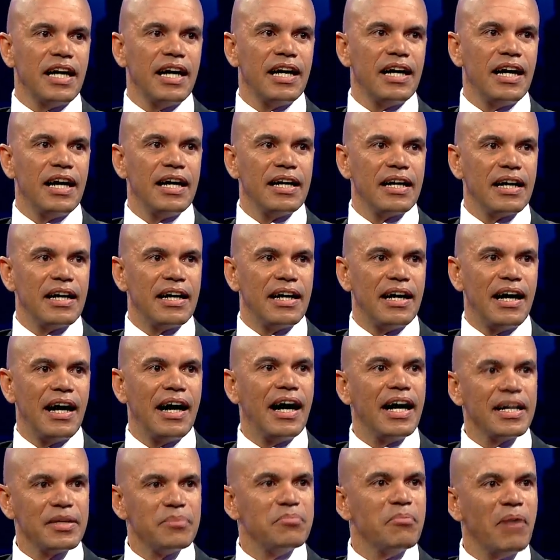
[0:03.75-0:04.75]
I
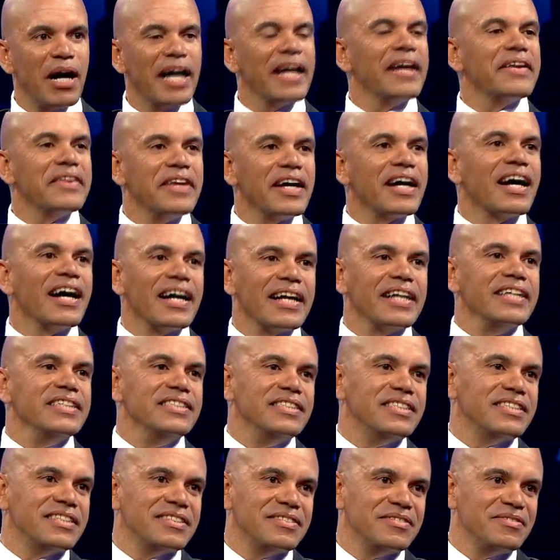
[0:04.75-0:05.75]
admire the
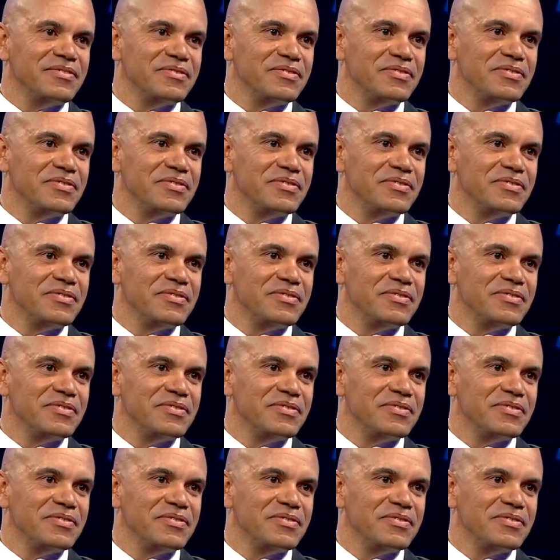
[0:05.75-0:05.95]
courage.